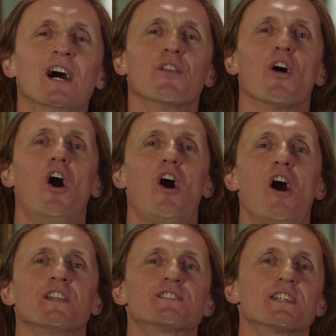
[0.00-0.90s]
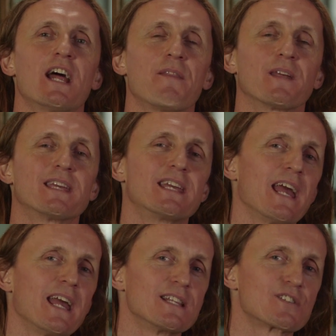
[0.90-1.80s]
the Haunted at the
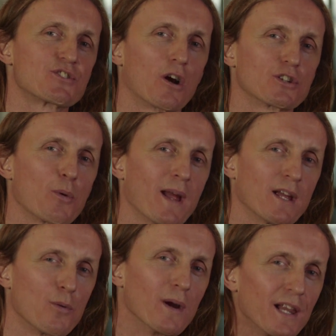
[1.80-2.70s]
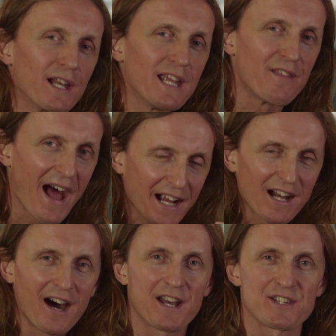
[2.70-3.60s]
Gates, Dark Tranquility, that
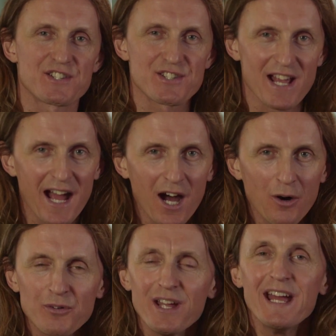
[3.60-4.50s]
kind of sound.